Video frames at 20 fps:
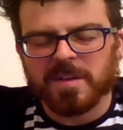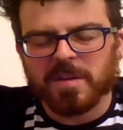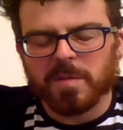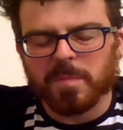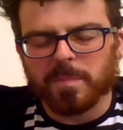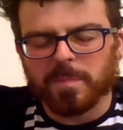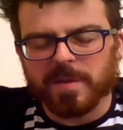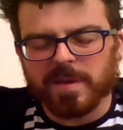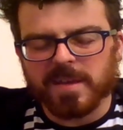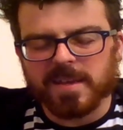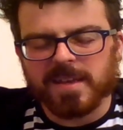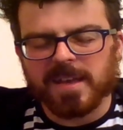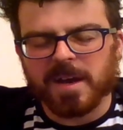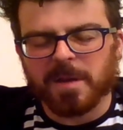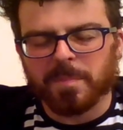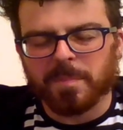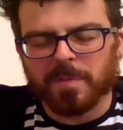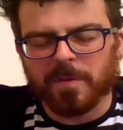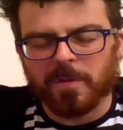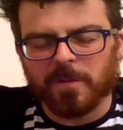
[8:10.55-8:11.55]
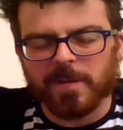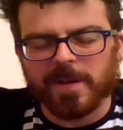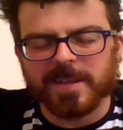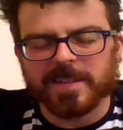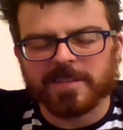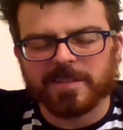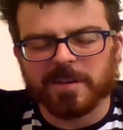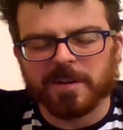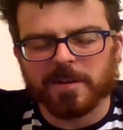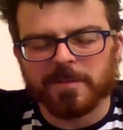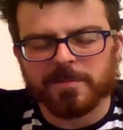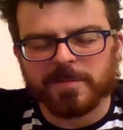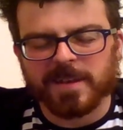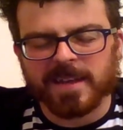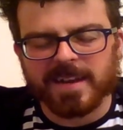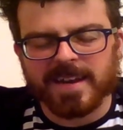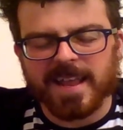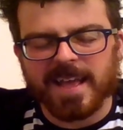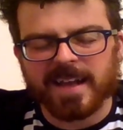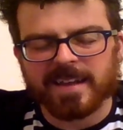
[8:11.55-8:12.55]
be a point of
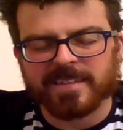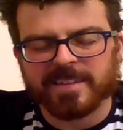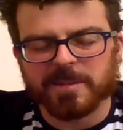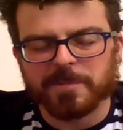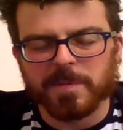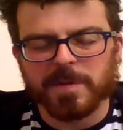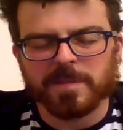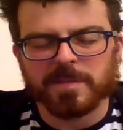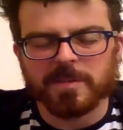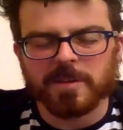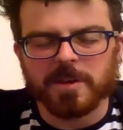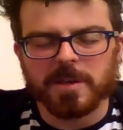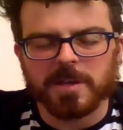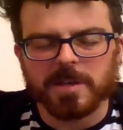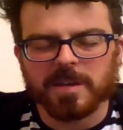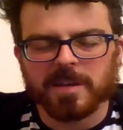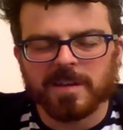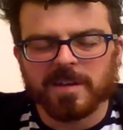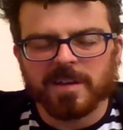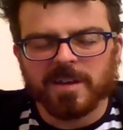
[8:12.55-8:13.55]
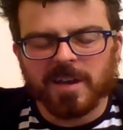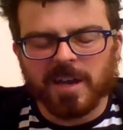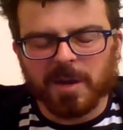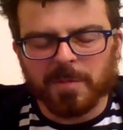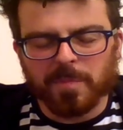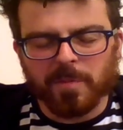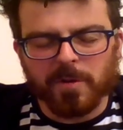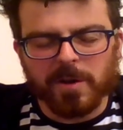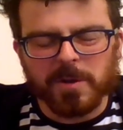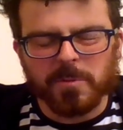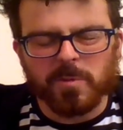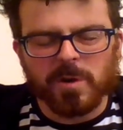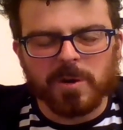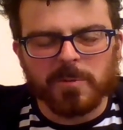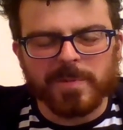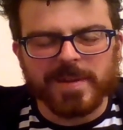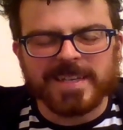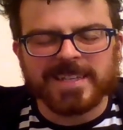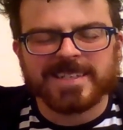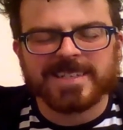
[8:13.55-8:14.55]
connection with you, a point where we
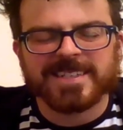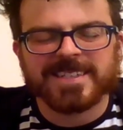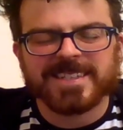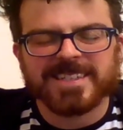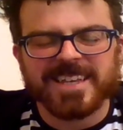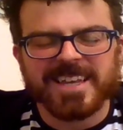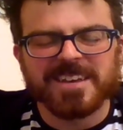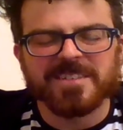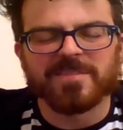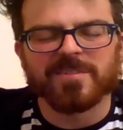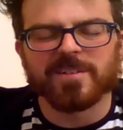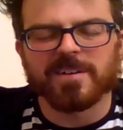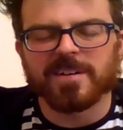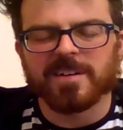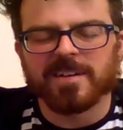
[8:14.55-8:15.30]
savor